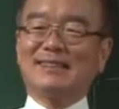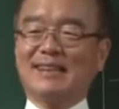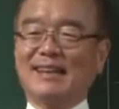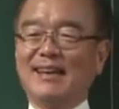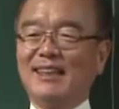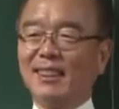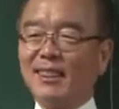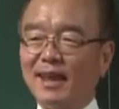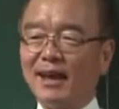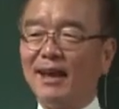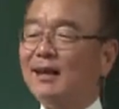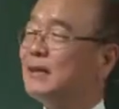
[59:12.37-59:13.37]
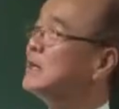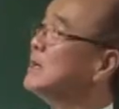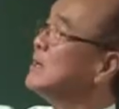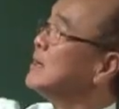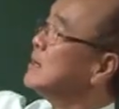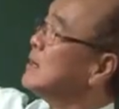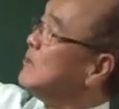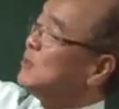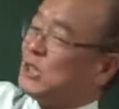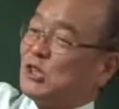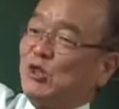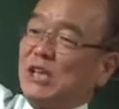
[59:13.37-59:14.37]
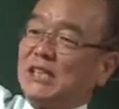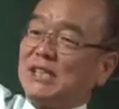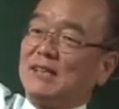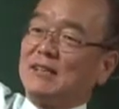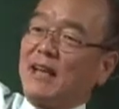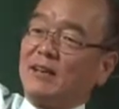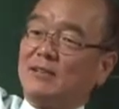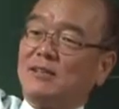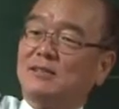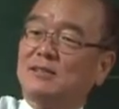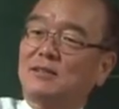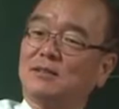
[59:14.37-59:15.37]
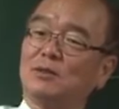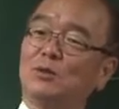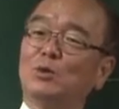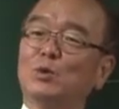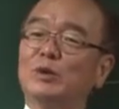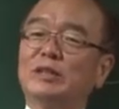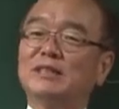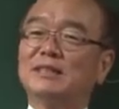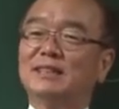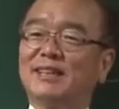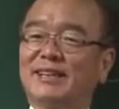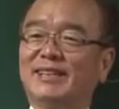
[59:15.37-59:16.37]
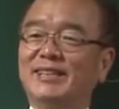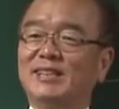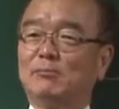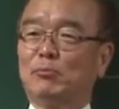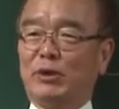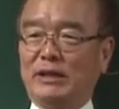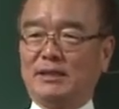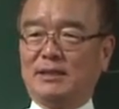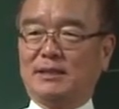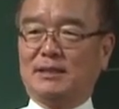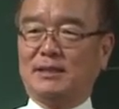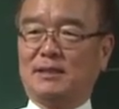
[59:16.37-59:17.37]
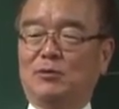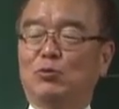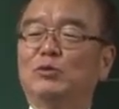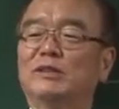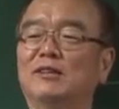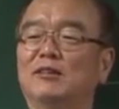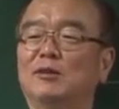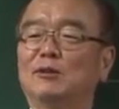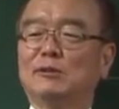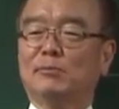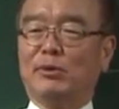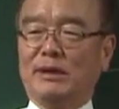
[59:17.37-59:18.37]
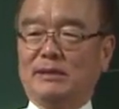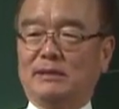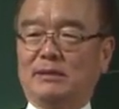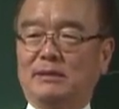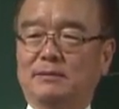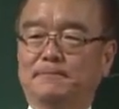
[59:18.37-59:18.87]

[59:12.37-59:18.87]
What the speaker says: Okay, there. If a situation is like this, you wouldn't decrease price. You wouldn't reduce price.